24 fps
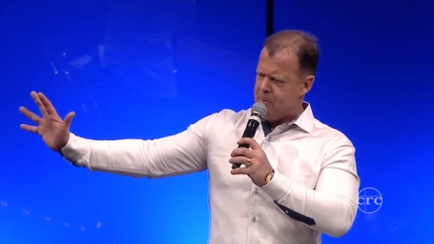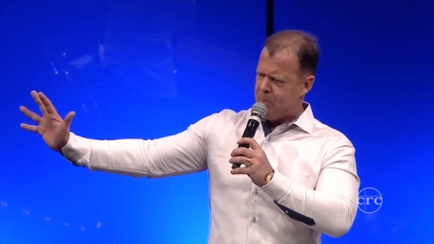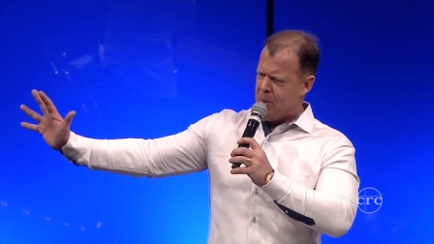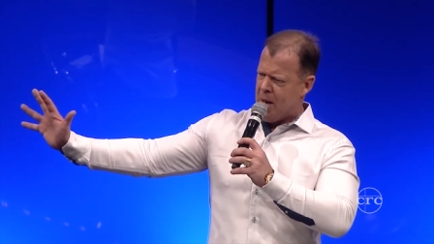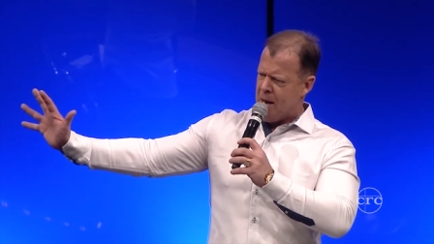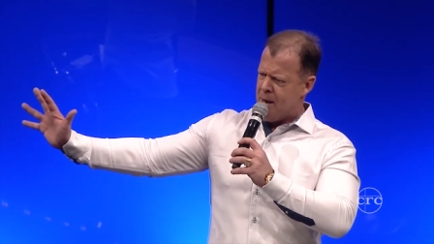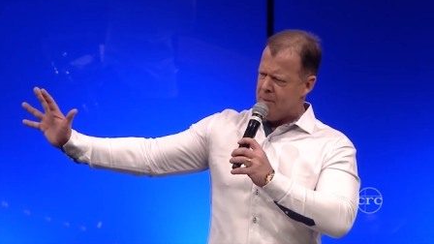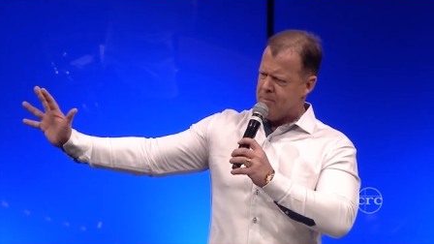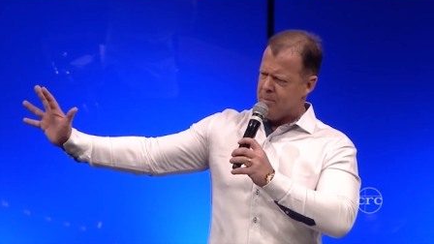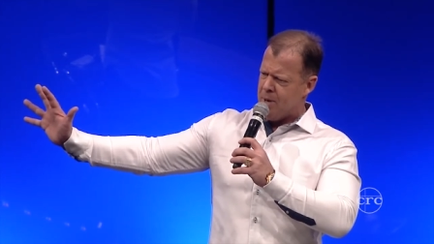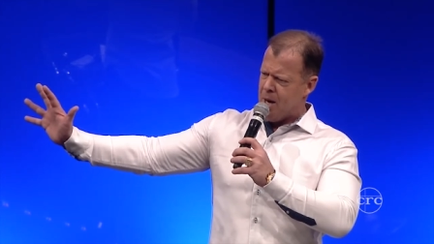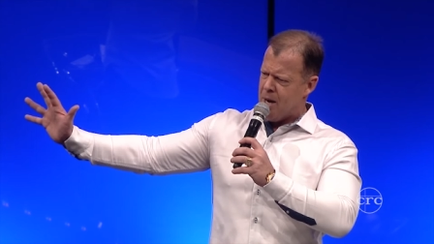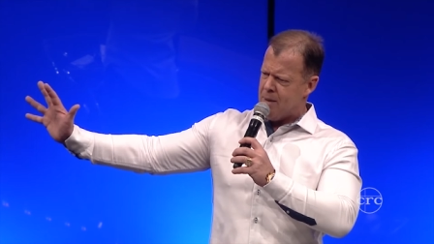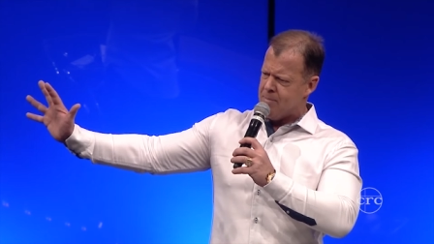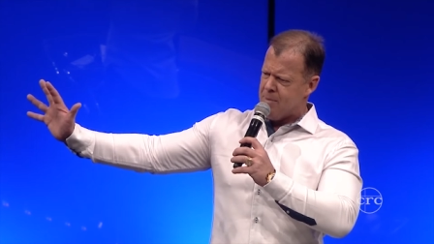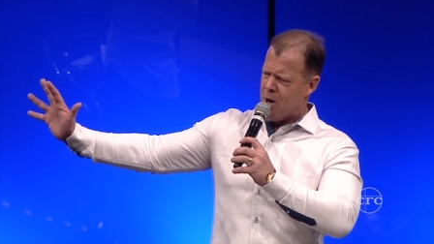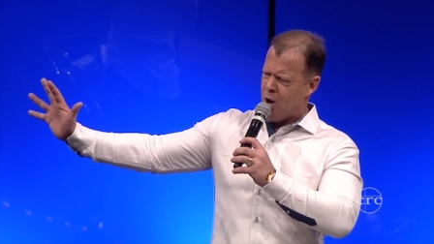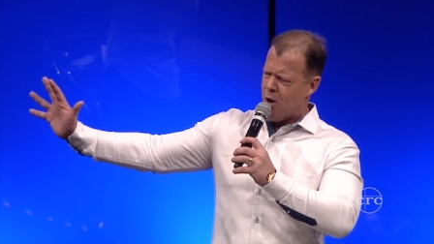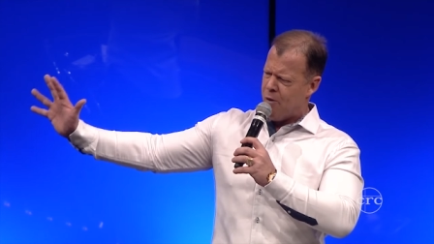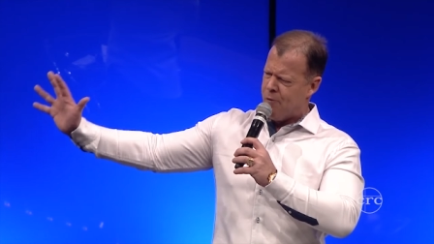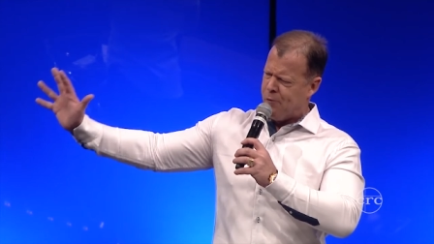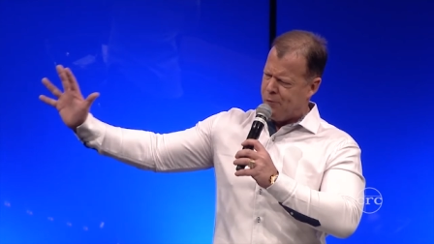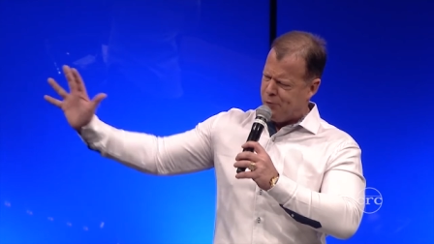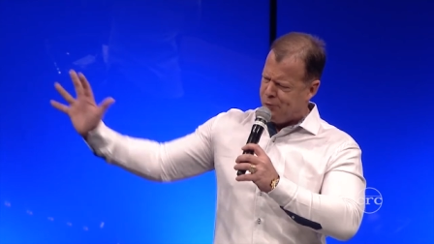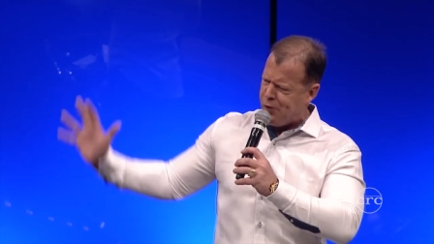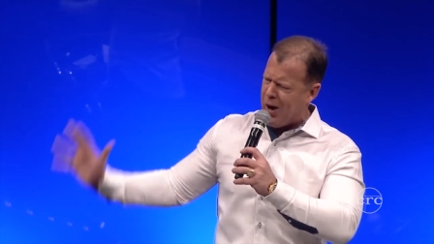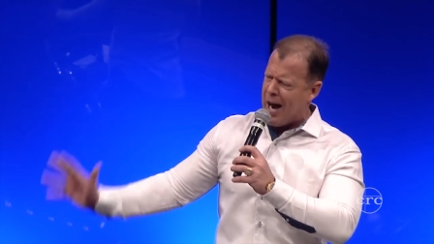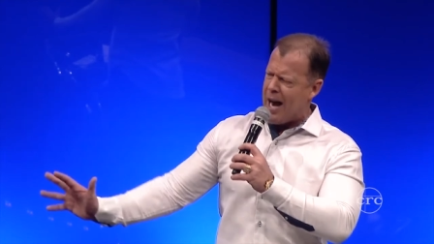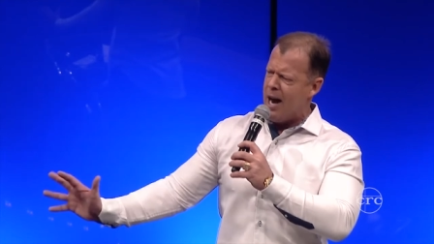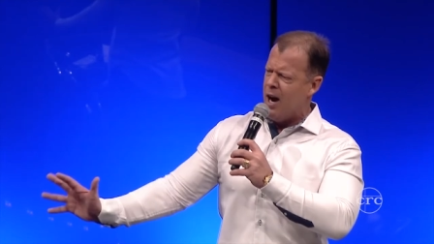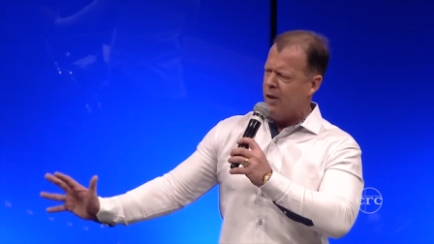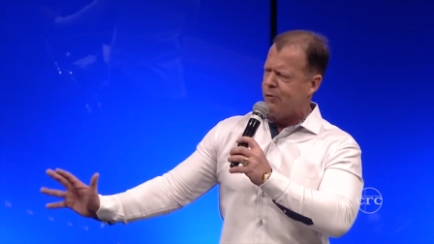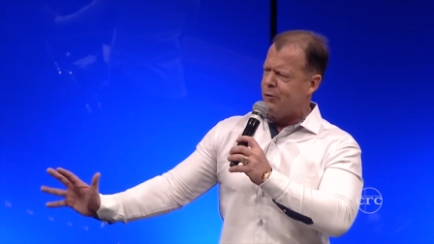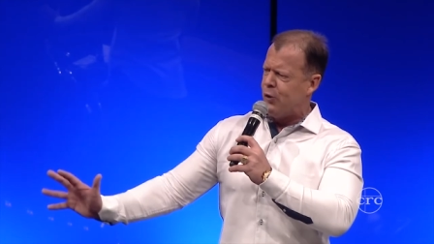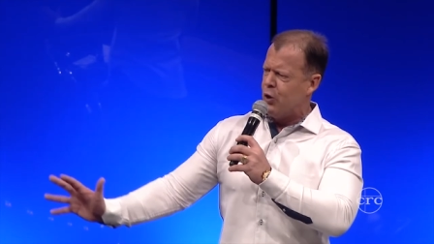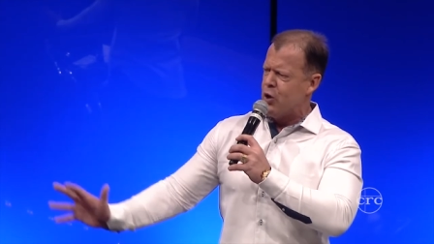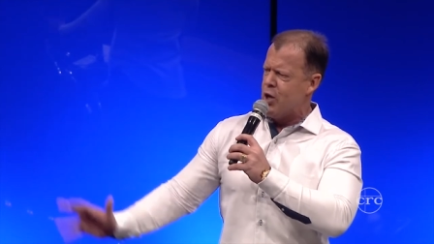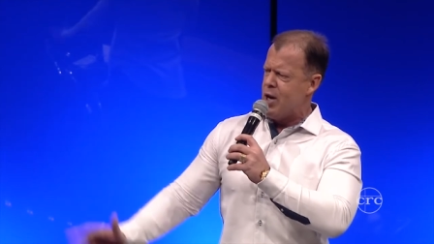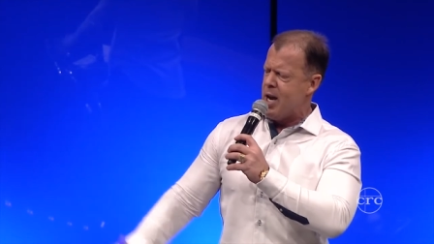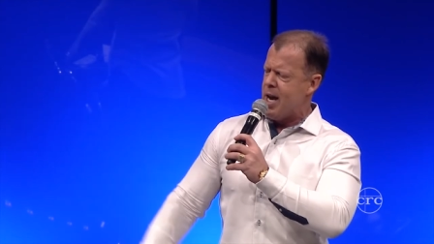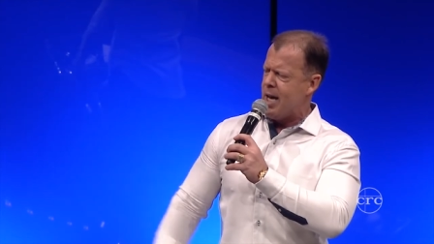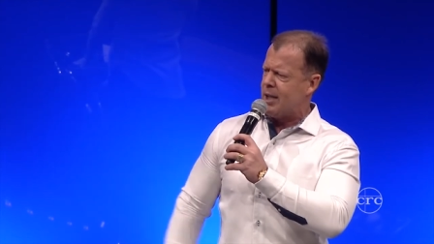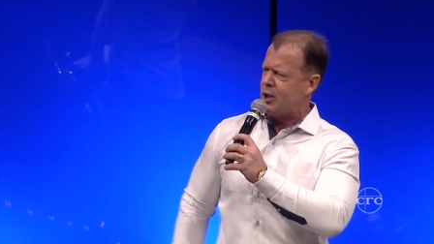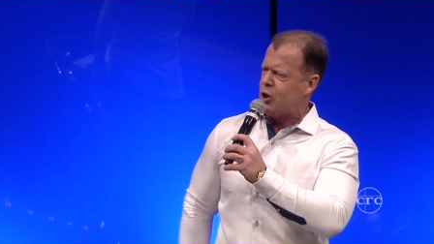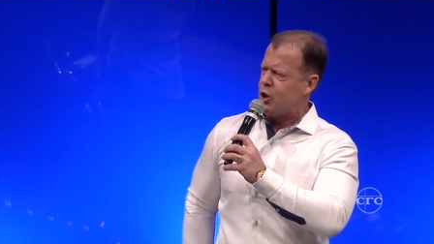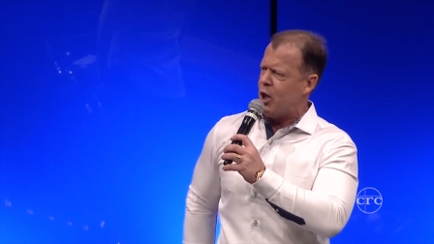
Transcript: I'm, I'm on fire for the next